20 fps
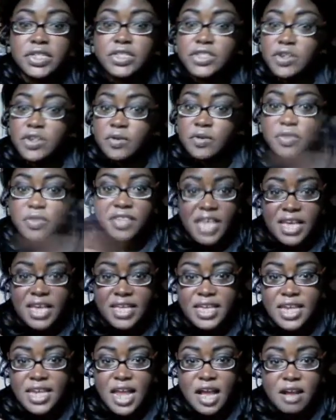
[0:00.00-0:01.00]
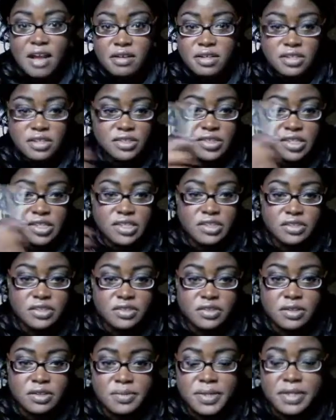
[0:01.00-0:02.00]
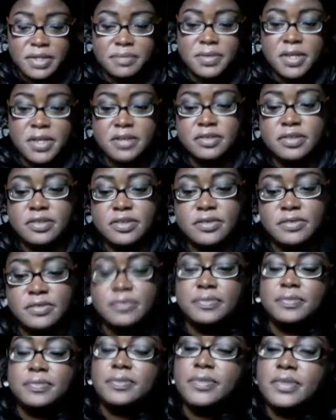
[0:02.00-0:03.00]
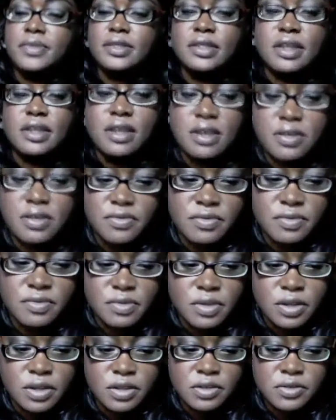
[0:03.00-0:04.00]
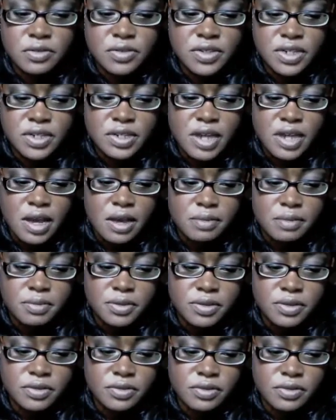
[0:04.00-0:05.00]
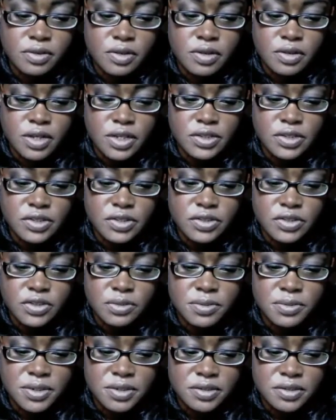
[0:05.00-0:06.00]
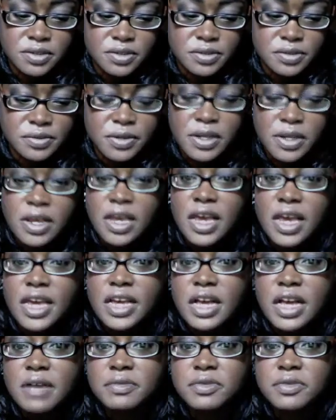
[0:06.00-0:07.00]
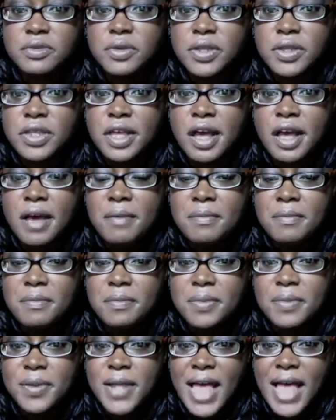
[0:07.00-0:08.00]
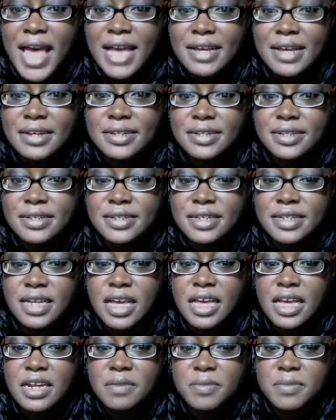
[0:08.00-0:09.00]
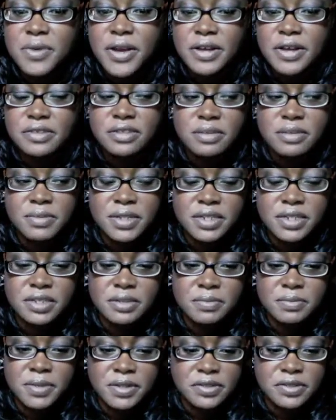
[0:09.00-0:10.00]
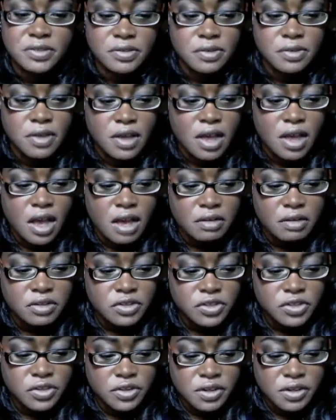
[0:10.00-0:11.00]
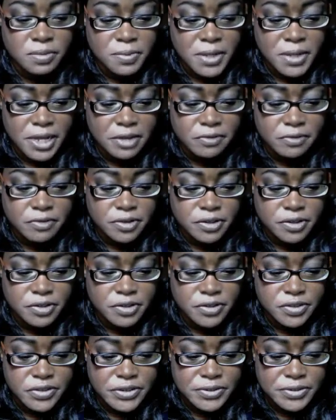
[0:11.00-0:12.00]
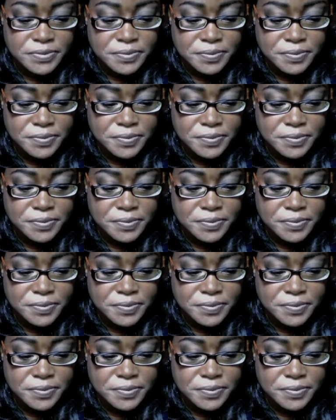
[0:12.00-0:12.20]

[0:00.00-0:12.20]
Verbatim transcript: don't yank it out because then you're going to make a mess and lose the top and all kinds of stuff. It comes with a black and a brown double-ended pencil. I'm going to show you the black first.